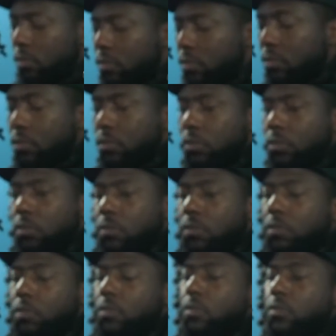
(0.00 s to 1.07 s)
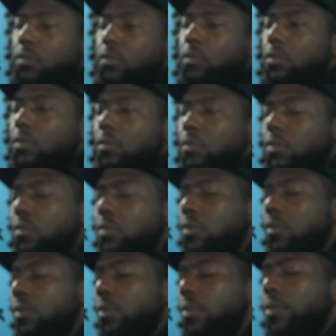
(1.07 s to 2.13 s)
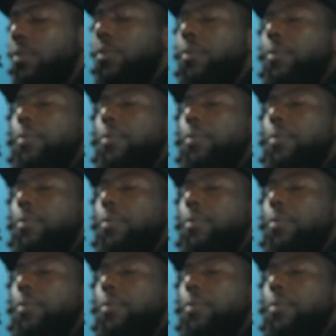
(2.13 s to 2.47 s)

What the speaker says: (silent)